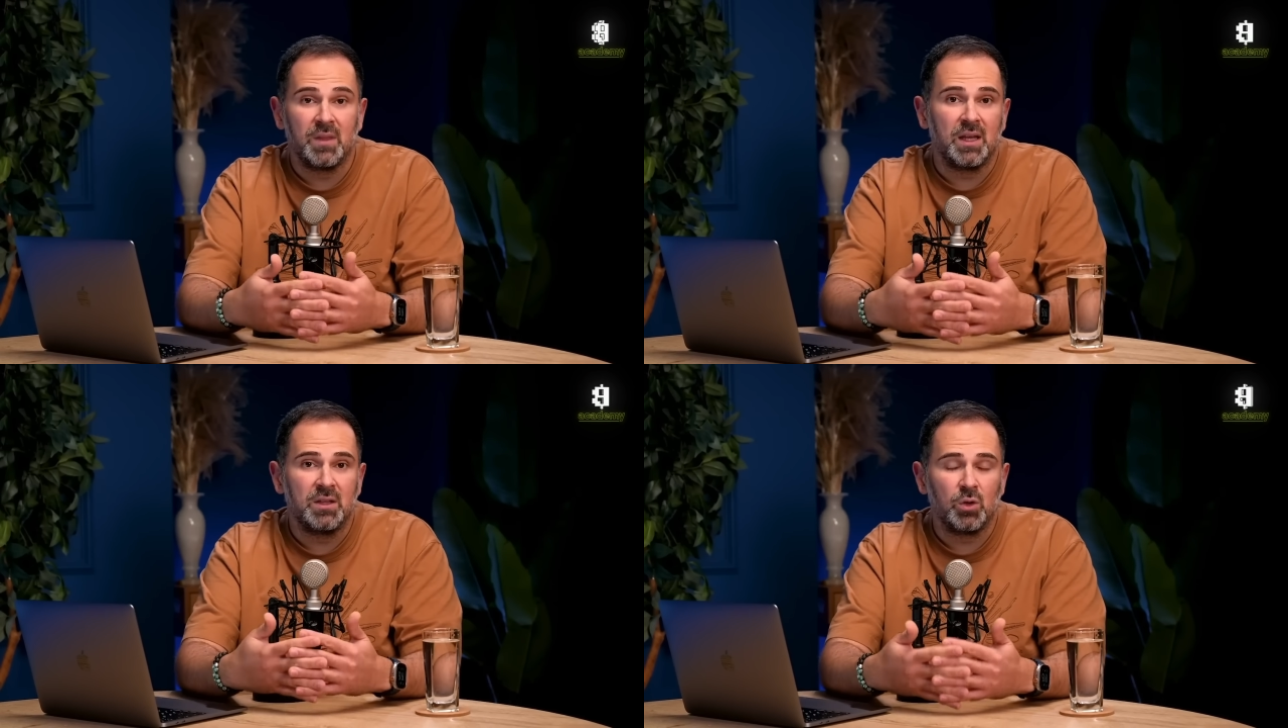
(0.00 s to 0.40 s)

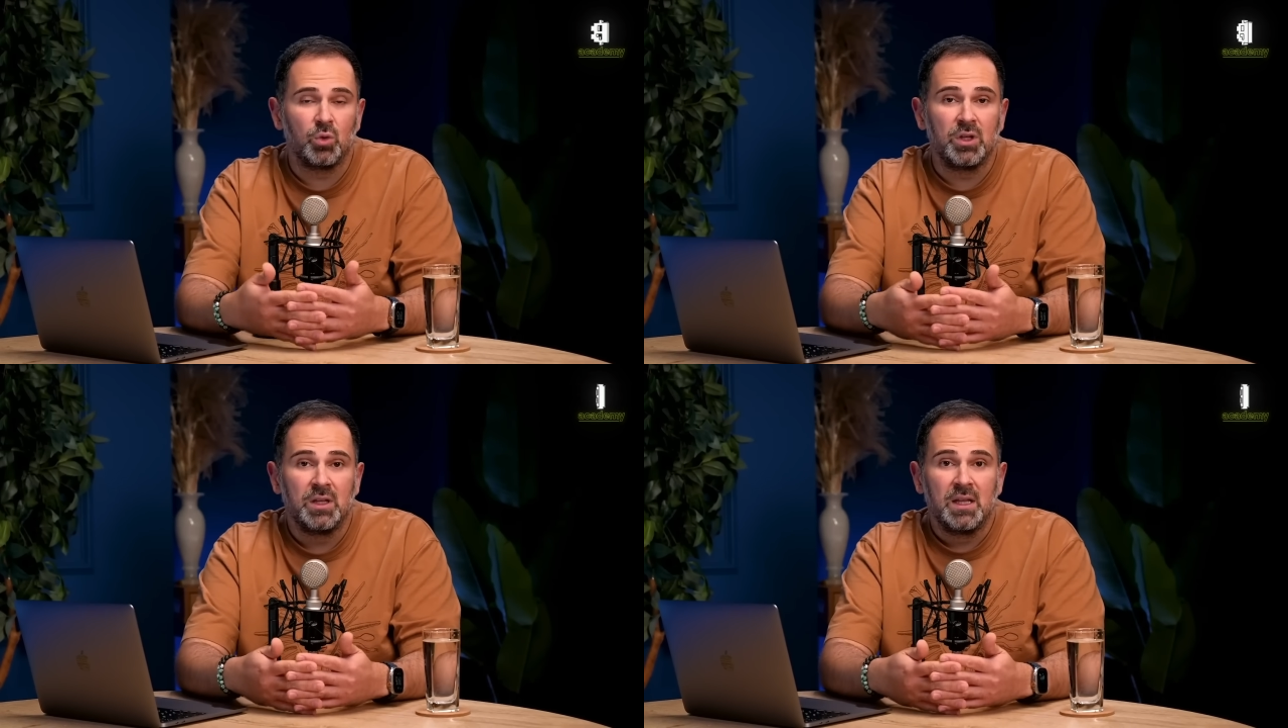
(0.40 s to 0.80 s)
And
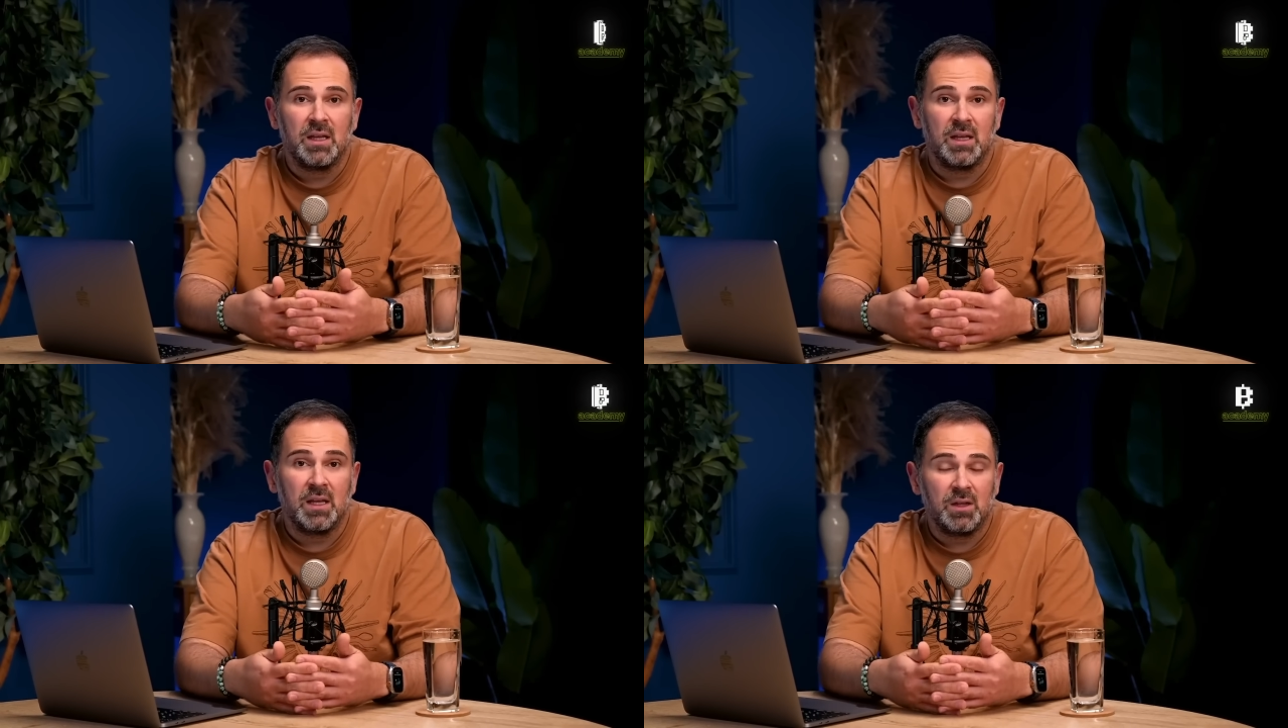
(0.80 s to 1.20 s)
accordingly,
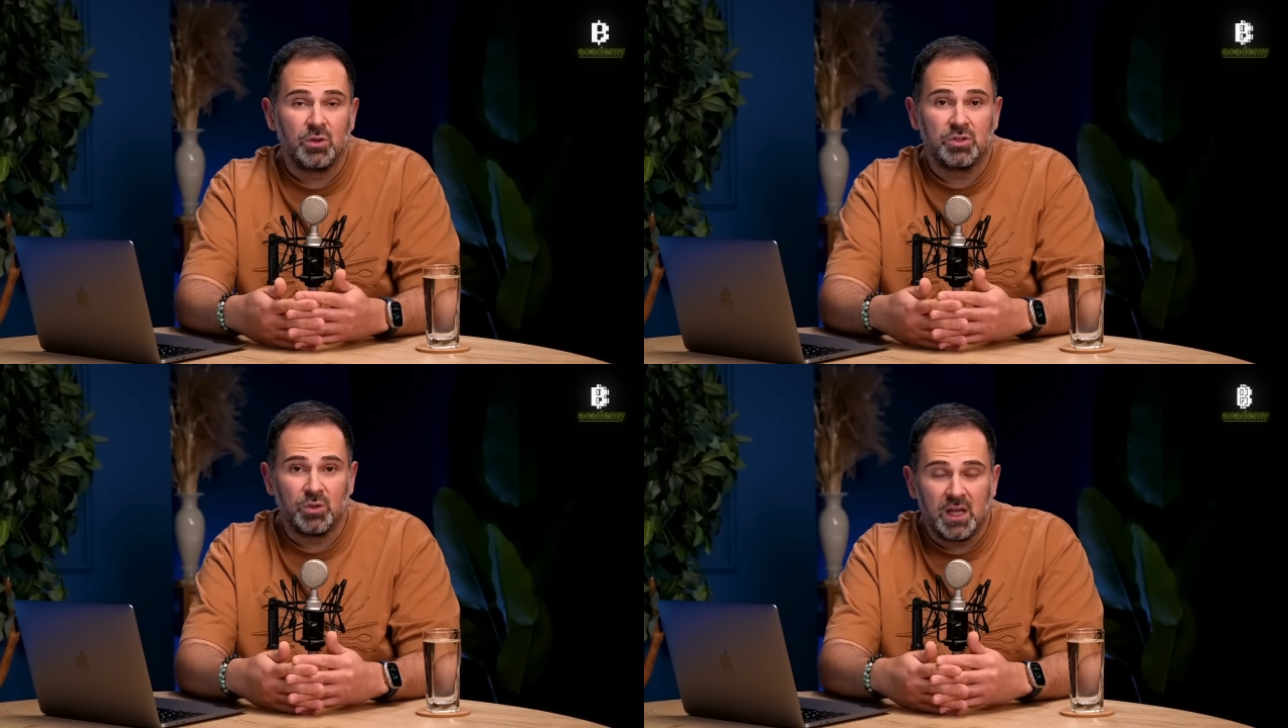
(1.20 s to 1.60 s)
it
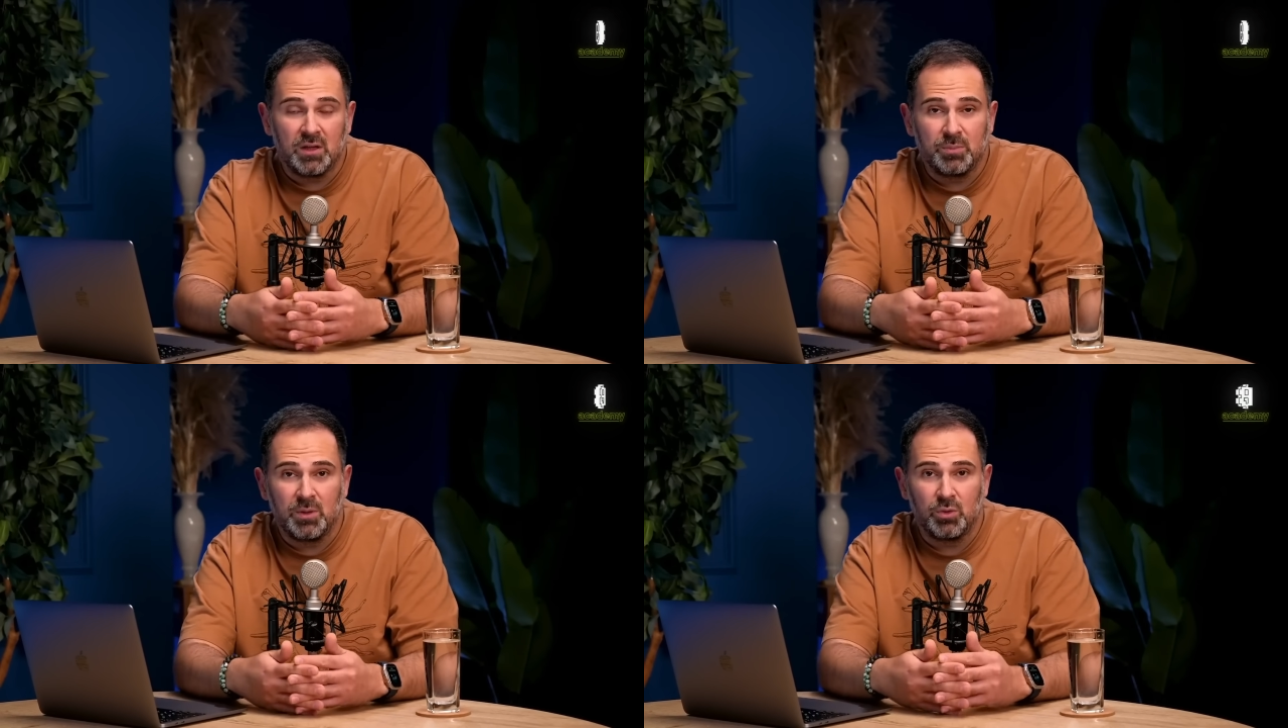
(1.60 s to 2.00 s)
also
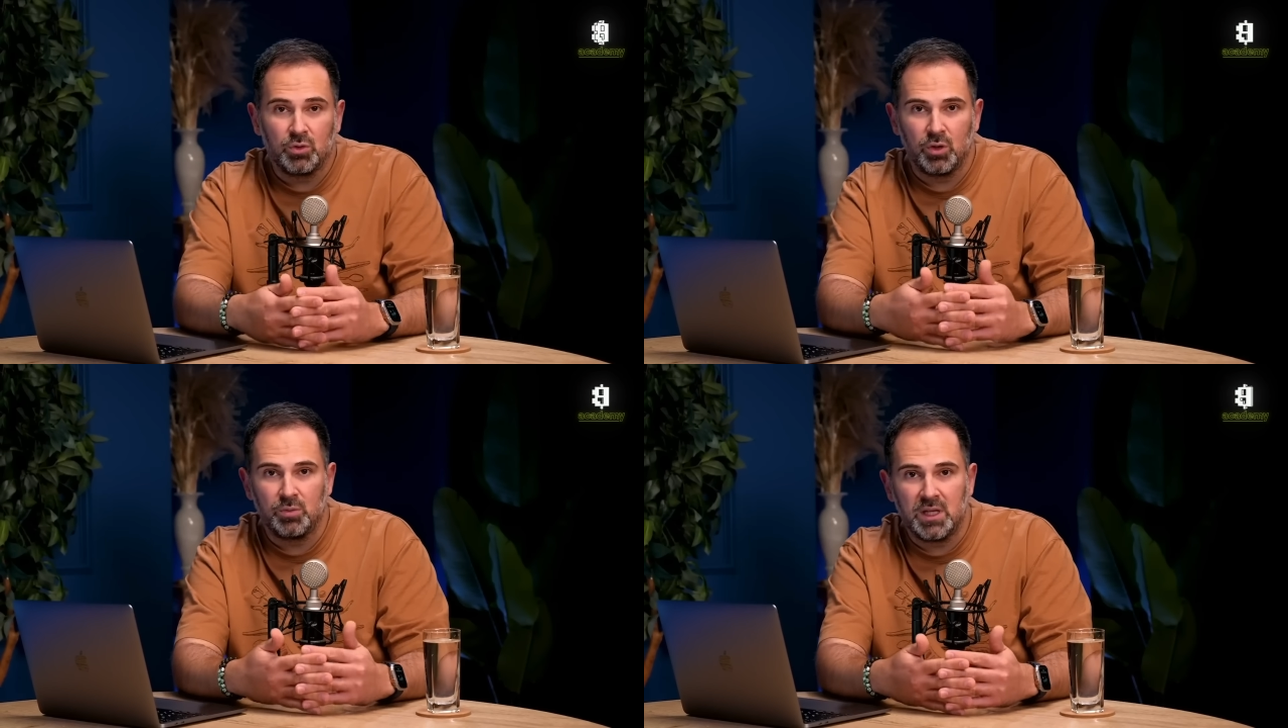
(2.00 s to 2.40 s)
allows people
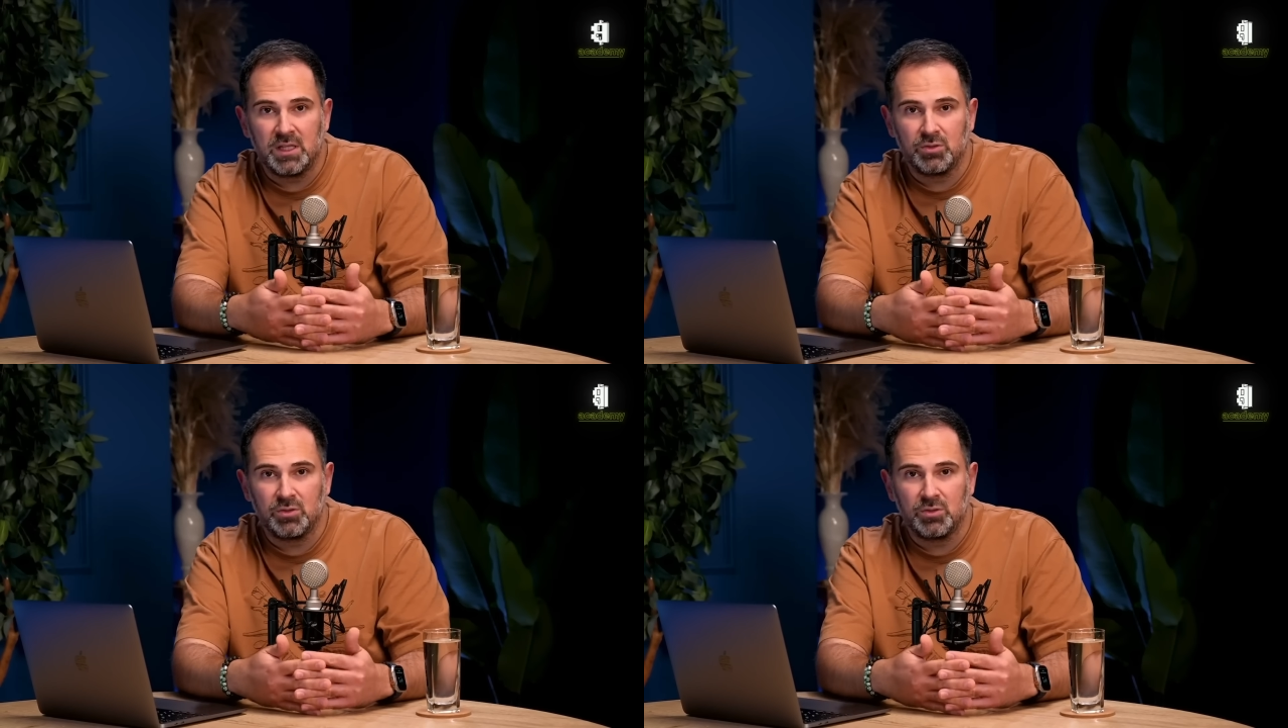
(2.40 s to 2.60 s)
who are ready